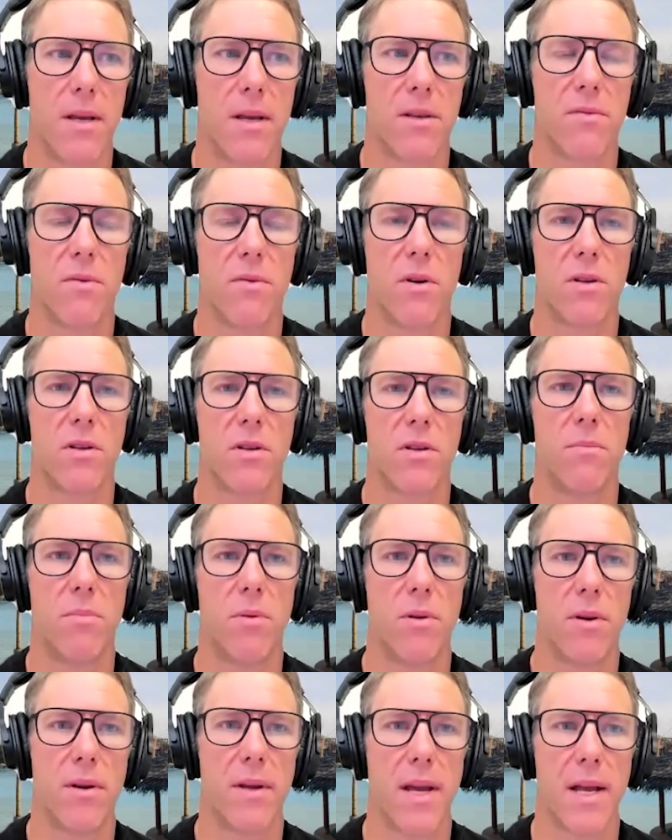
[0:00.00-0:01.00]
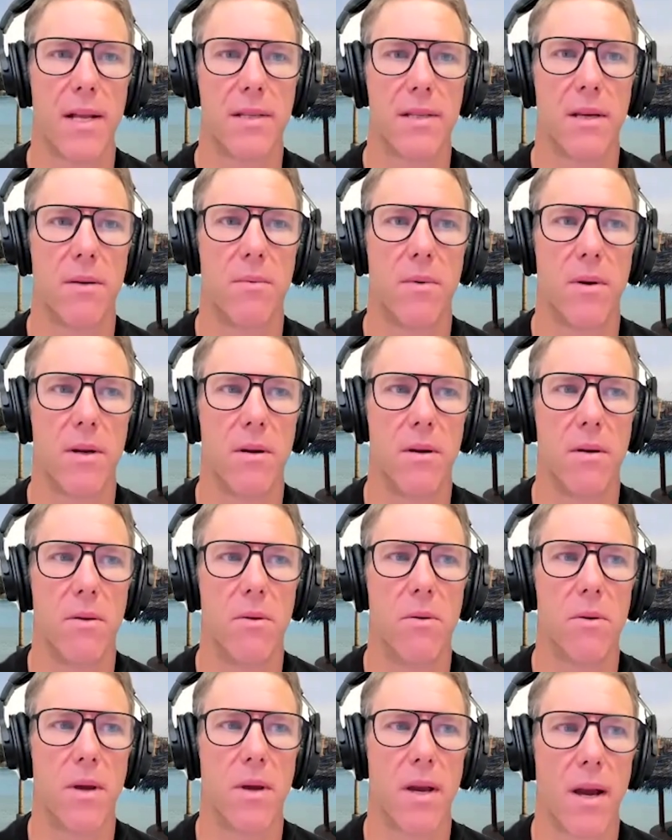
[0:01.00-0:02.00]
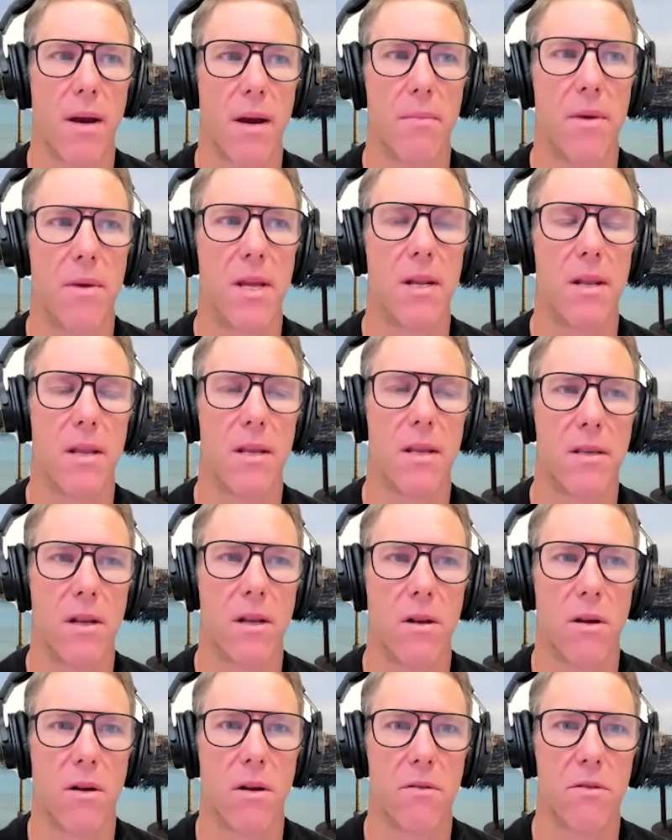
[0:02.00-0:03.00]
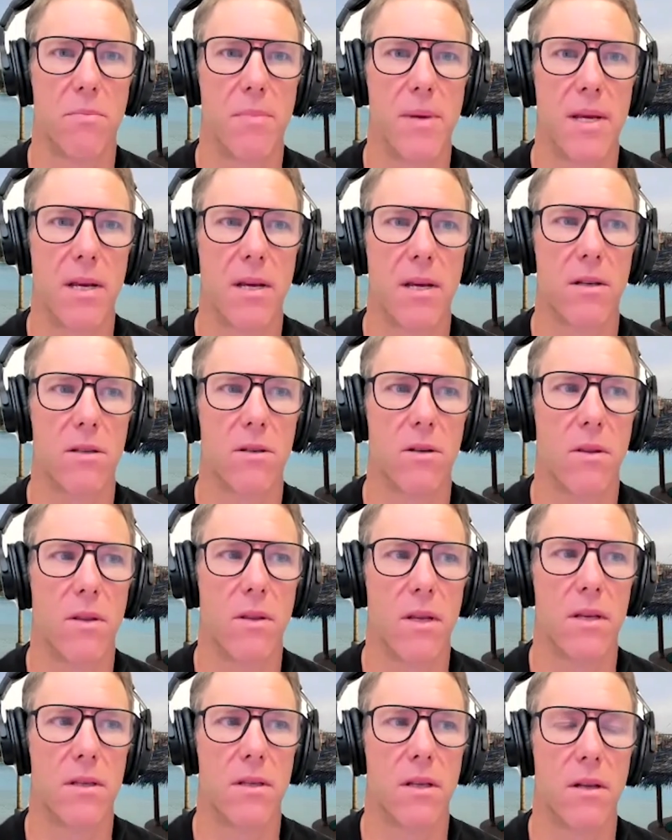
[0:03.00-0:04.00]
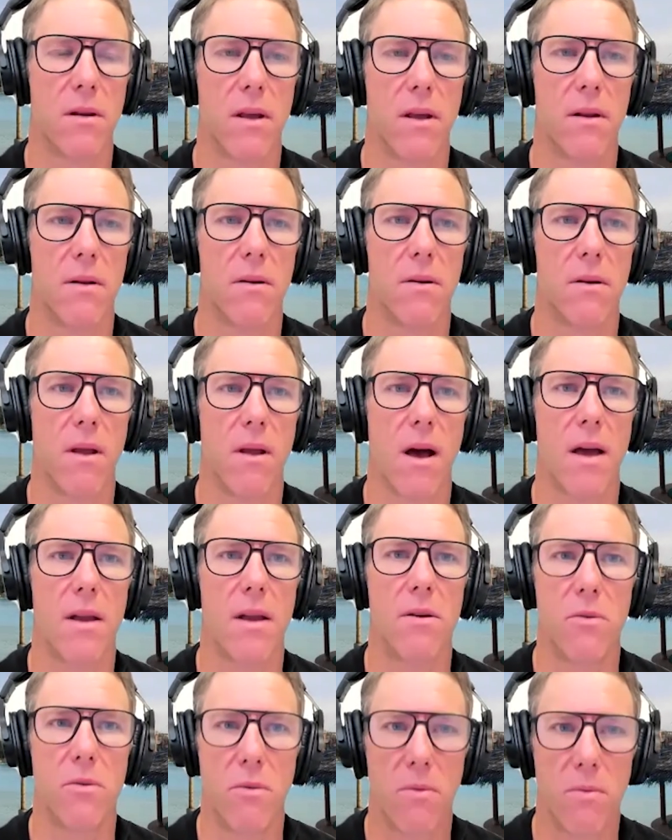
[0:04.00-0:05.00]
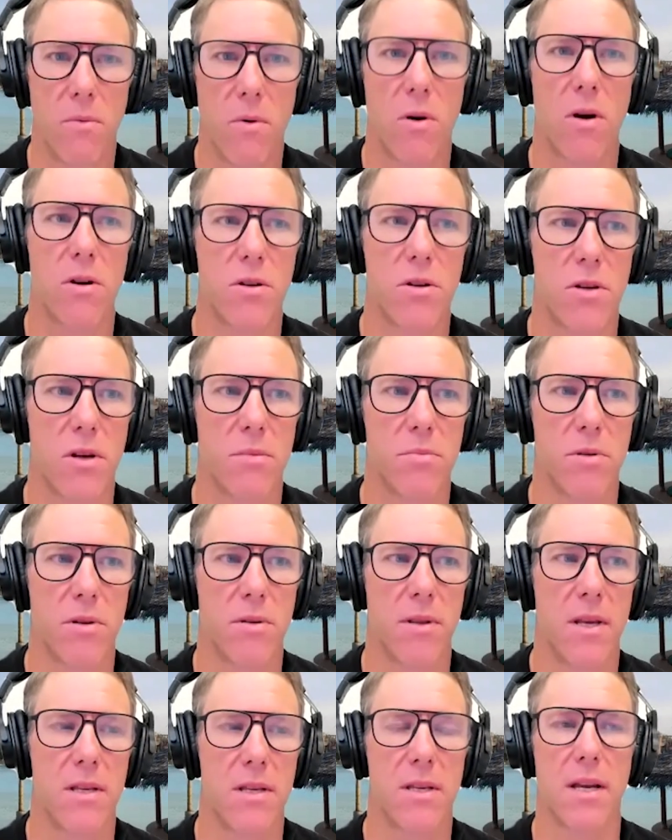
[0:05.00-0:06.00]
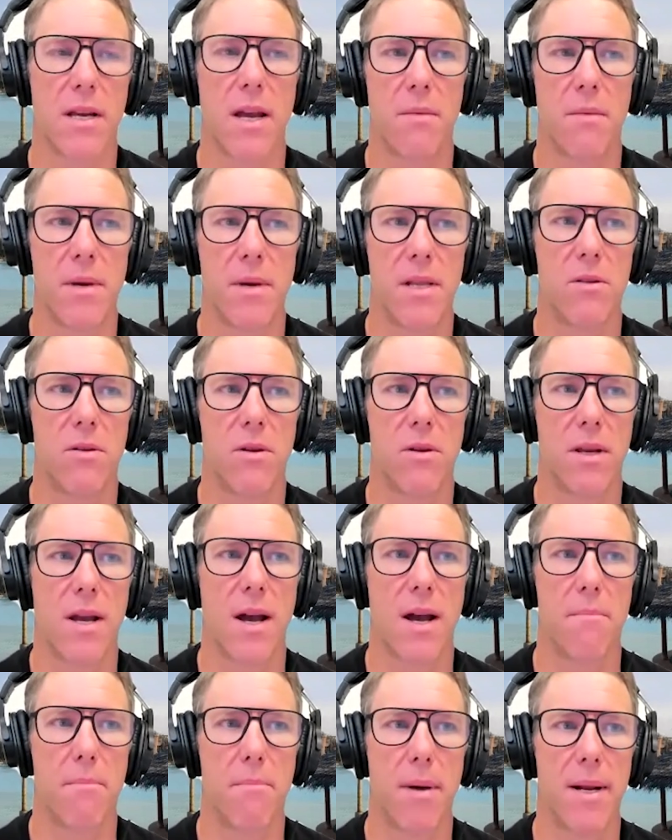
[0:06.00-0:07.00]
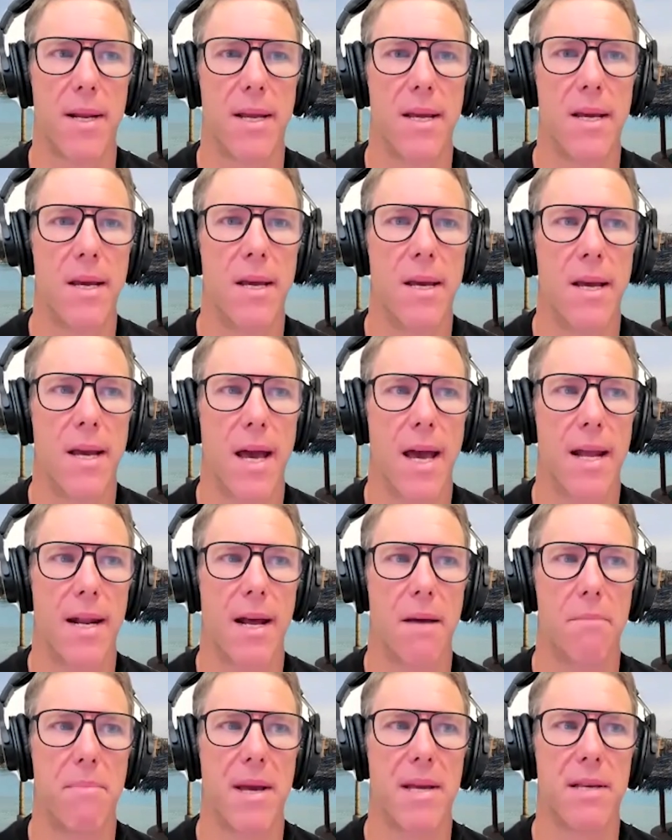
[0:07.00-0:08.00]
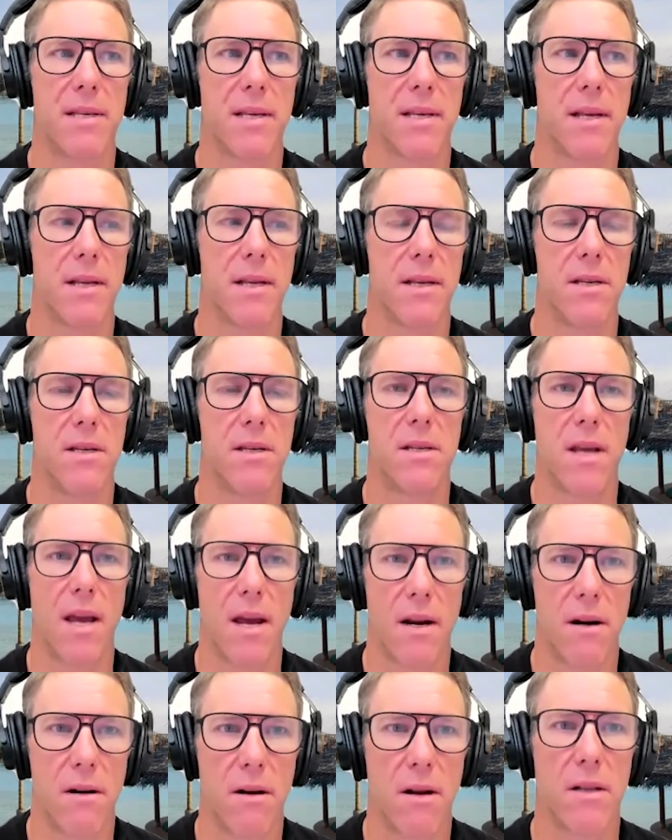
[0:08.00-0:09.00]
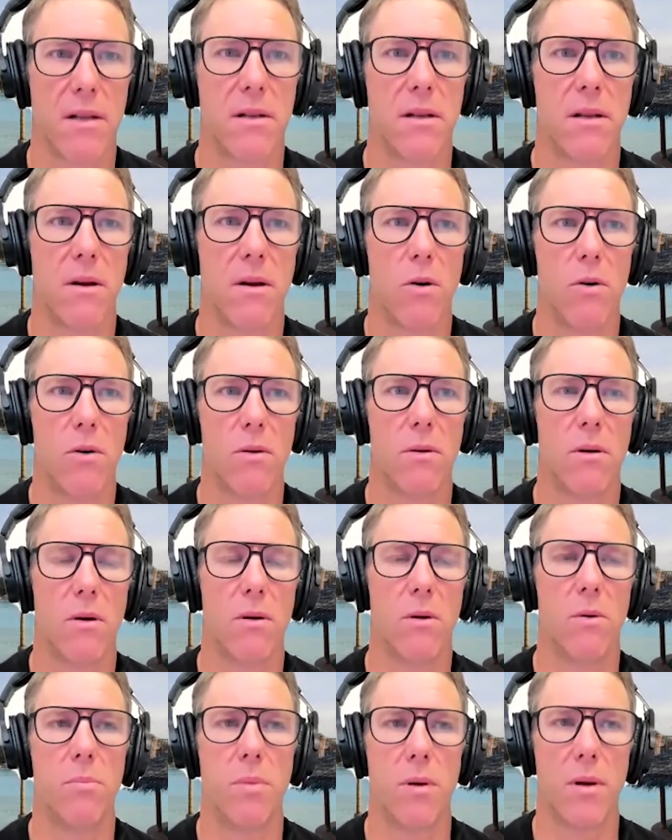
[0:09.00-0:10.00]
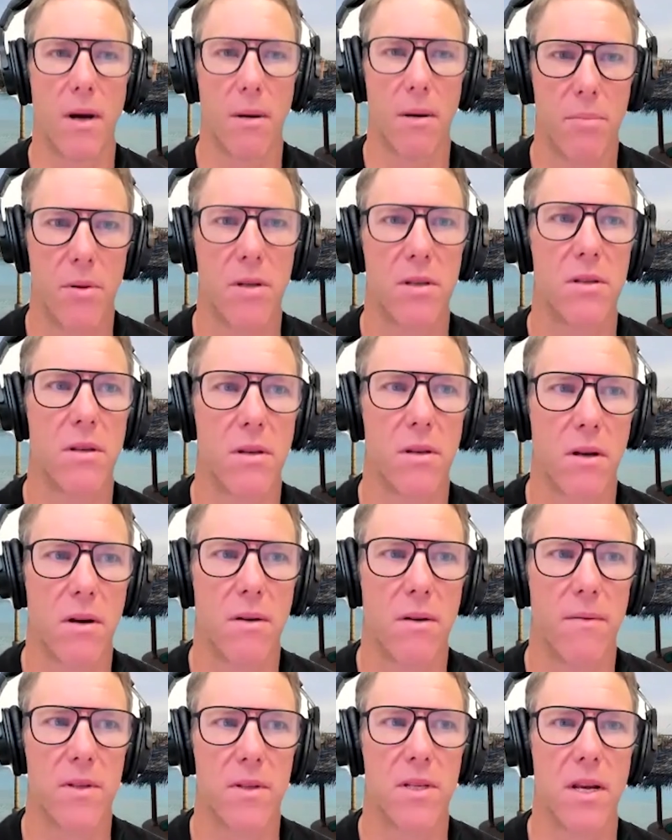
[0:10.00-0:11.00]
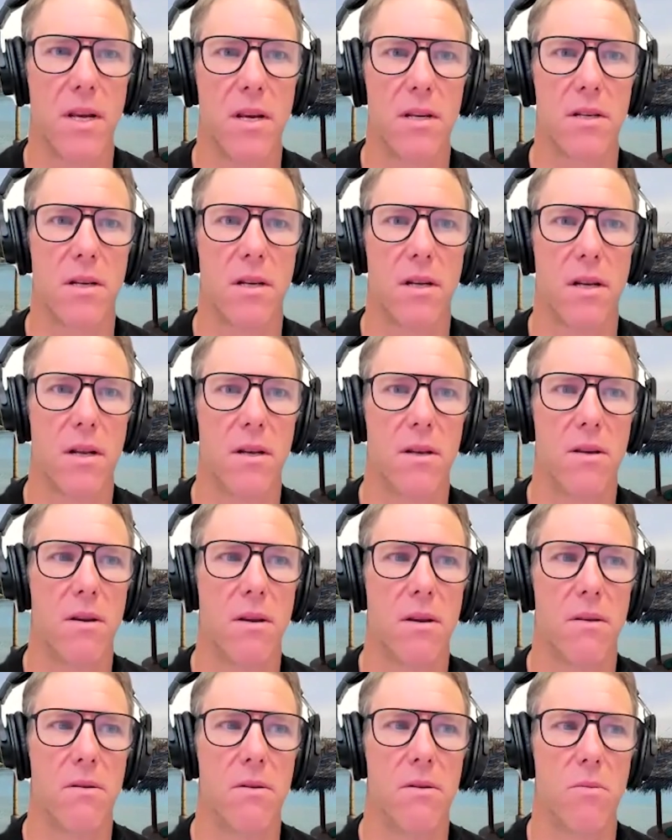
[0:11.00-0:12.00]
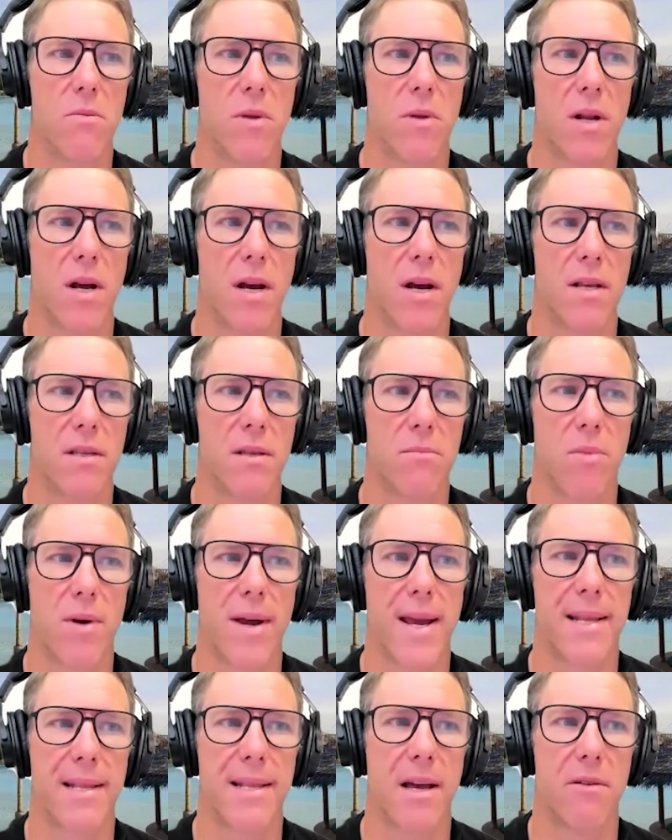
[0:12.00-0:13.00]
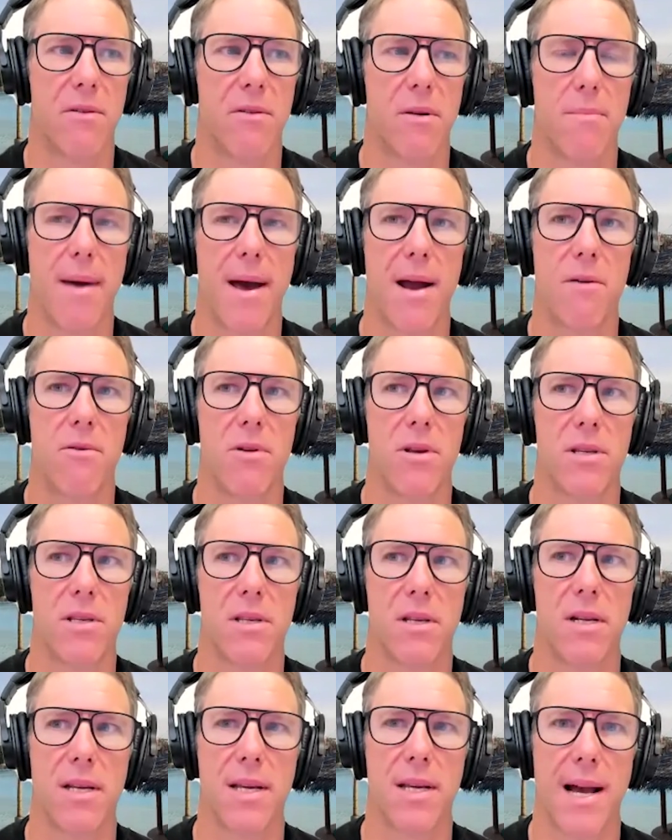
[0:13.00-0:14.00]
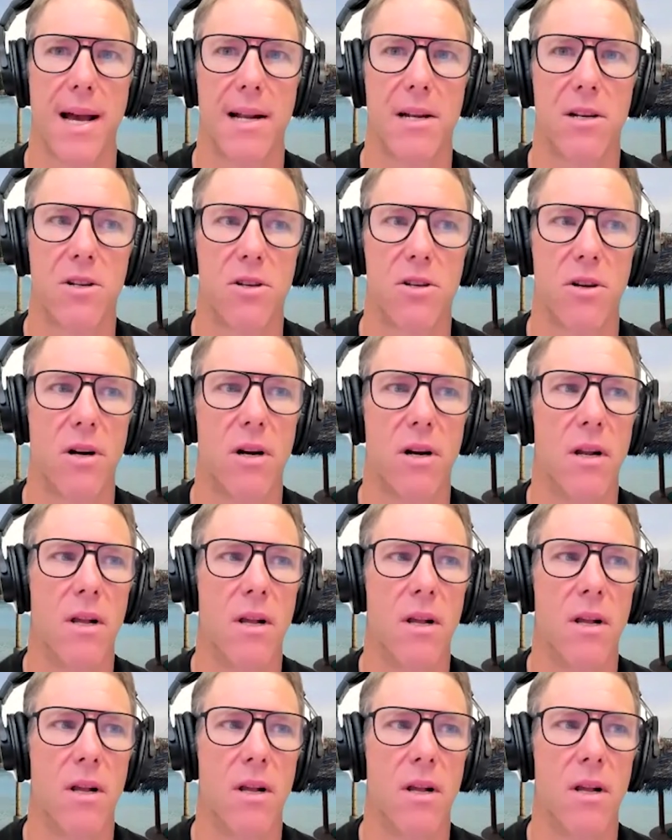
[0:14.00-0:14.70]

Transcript: is, for example, you get someone who can come in. There's a lot of speakers on this, and I do workshops on this. I come into the company and I basically share and open up the conversation and humanize and break down the barriers and the culture